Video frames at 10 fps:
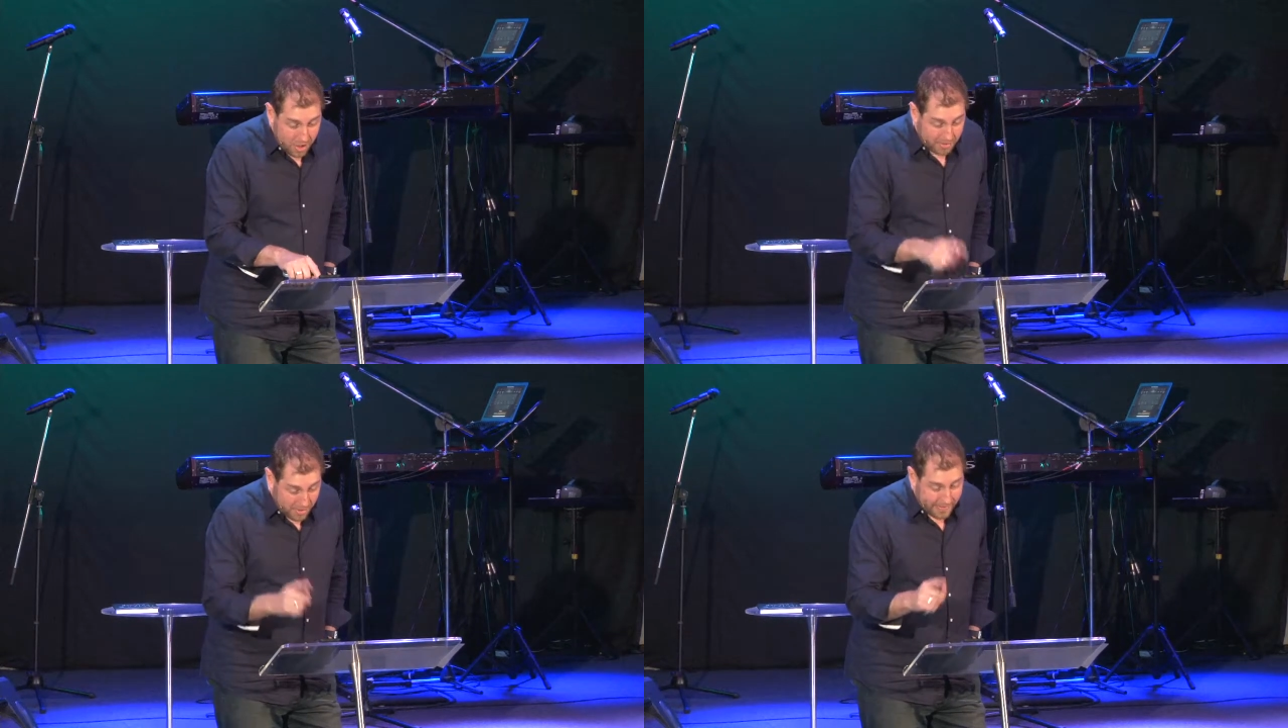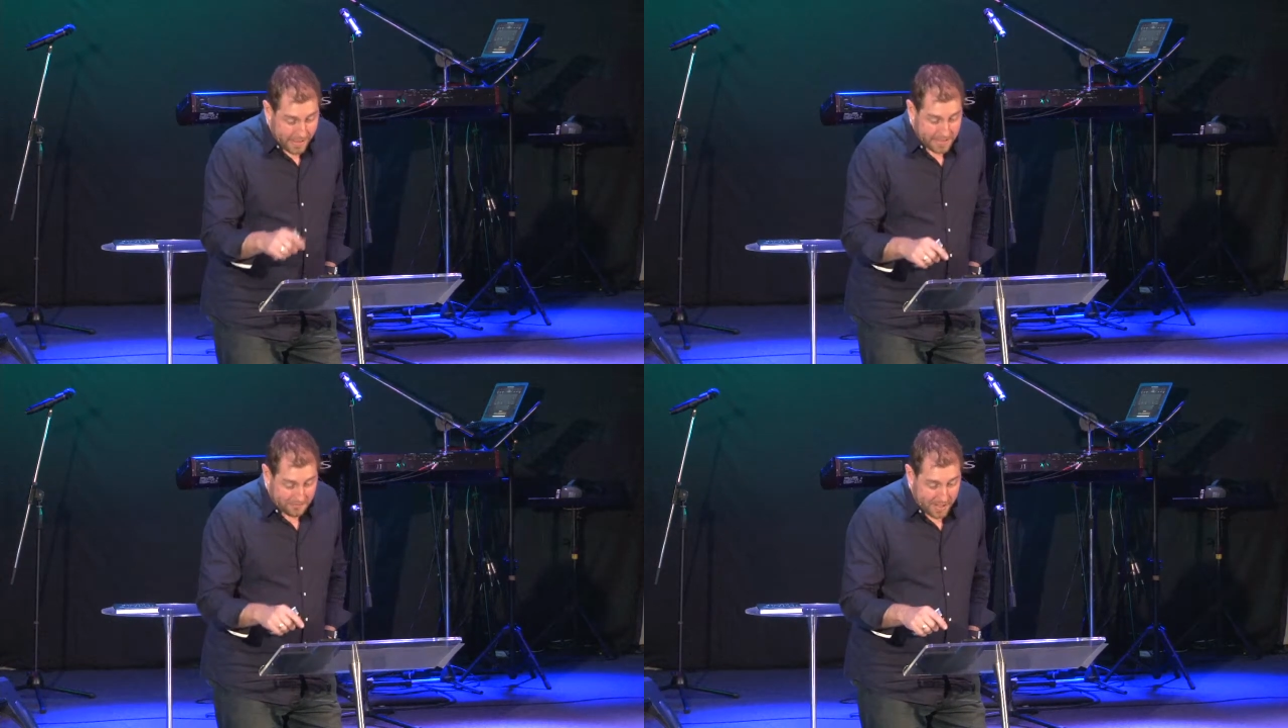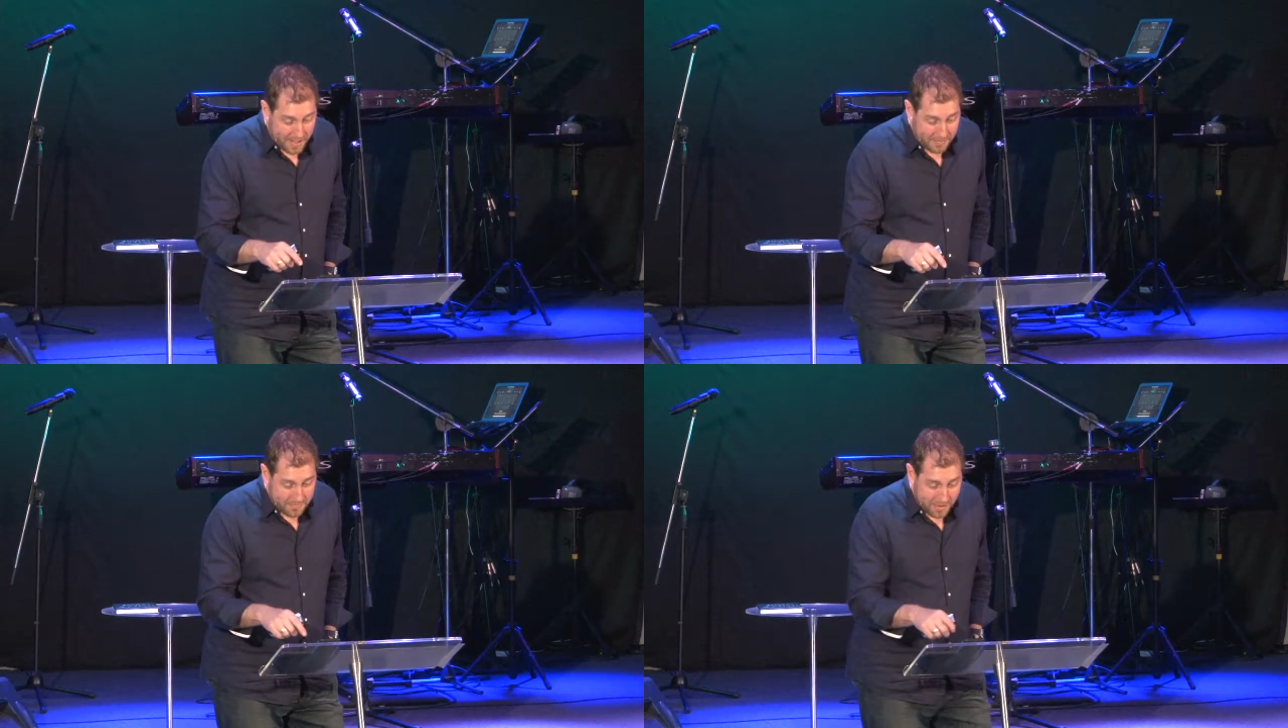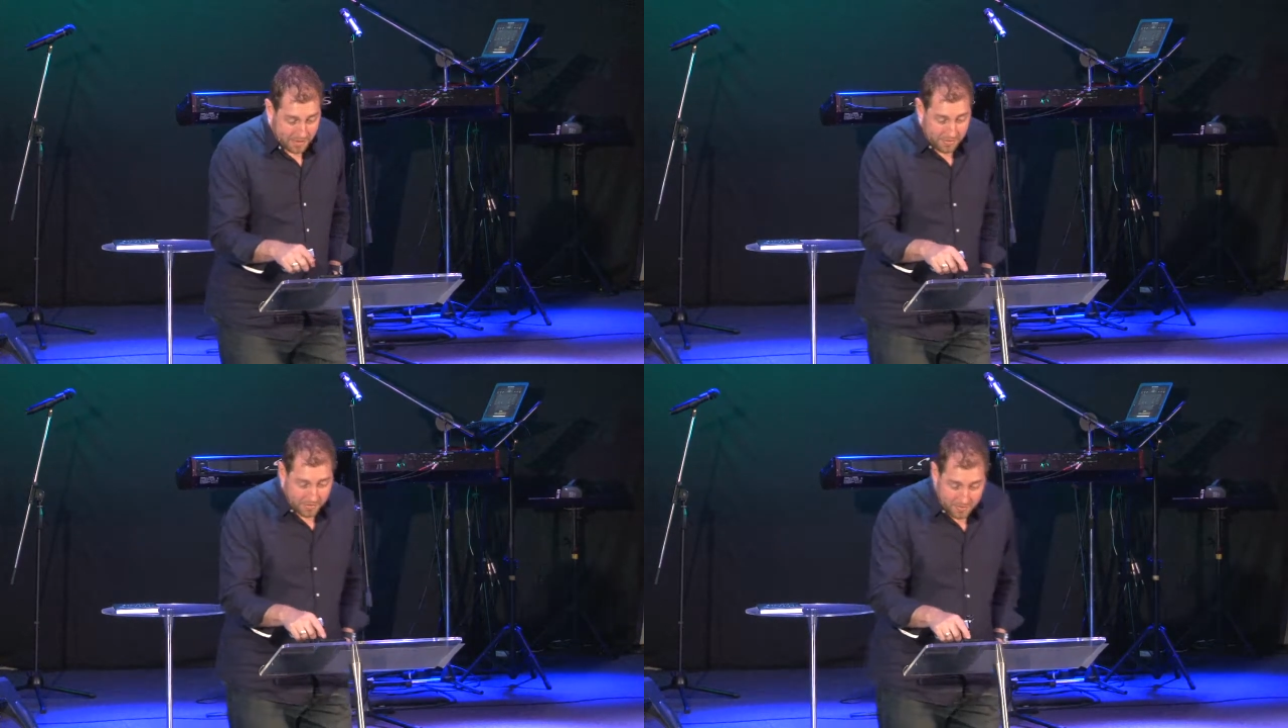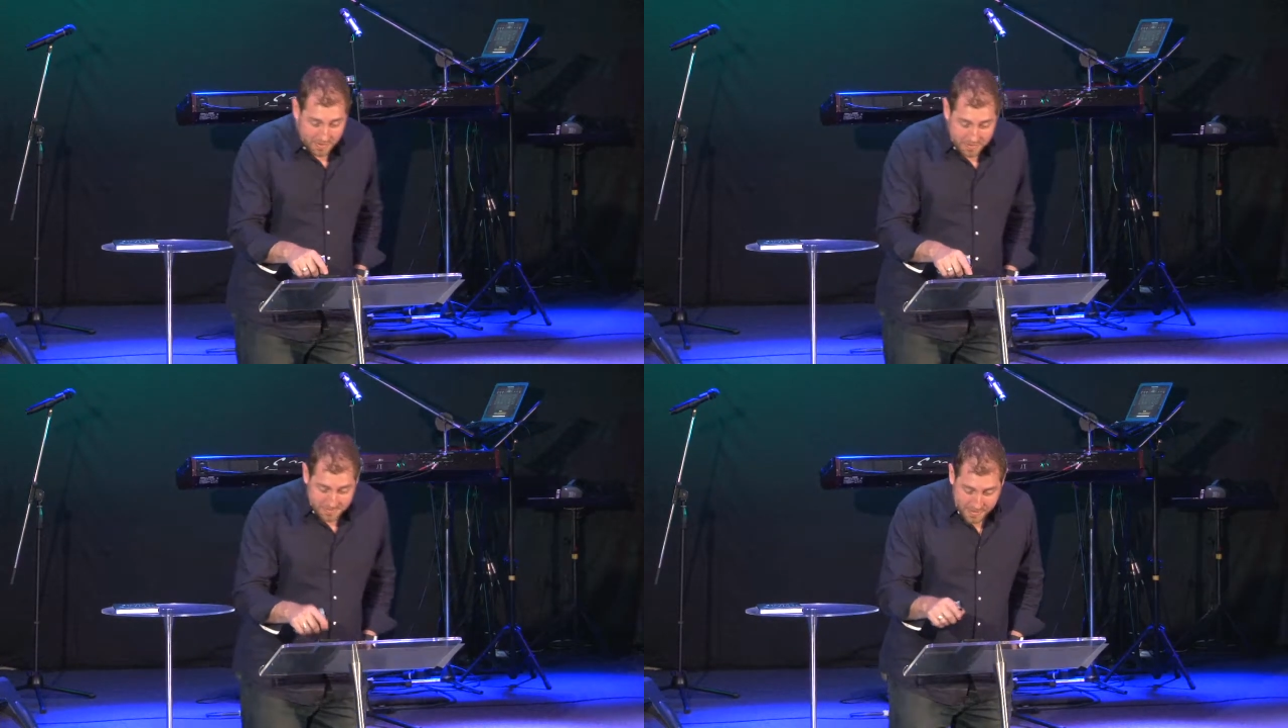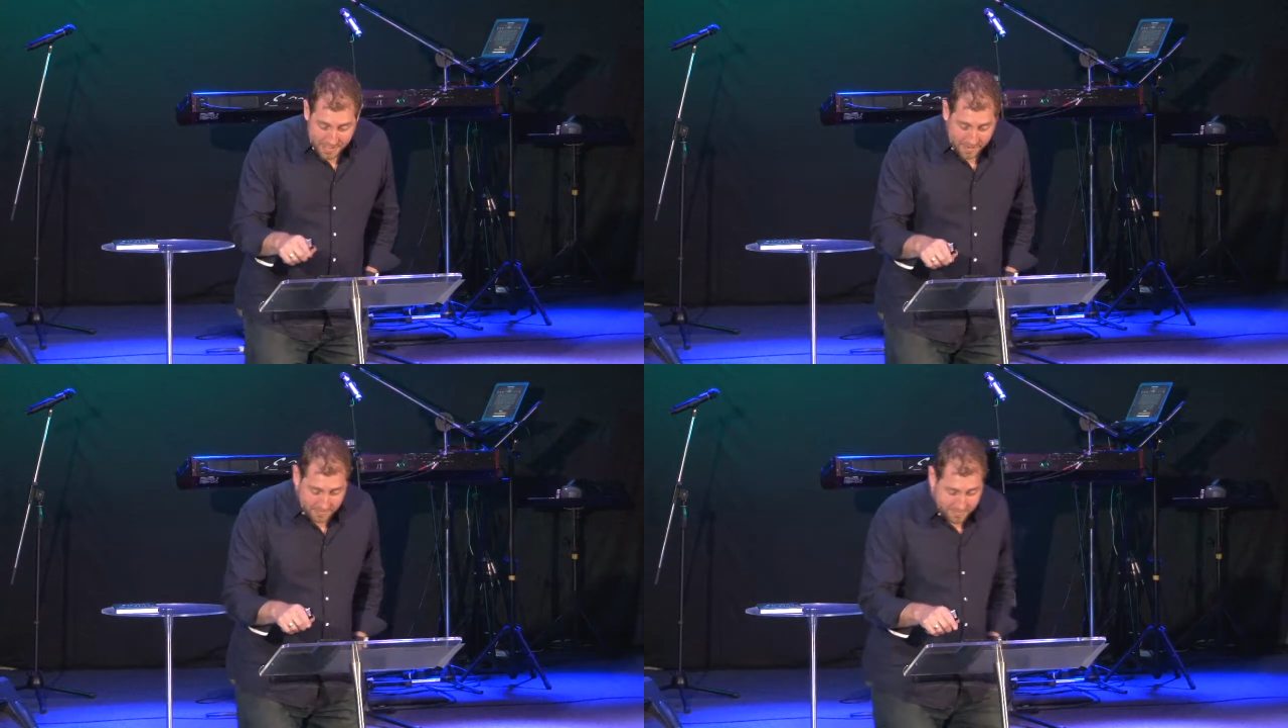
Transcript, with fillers: you're, you think it's funny, but you're not the one who spent hours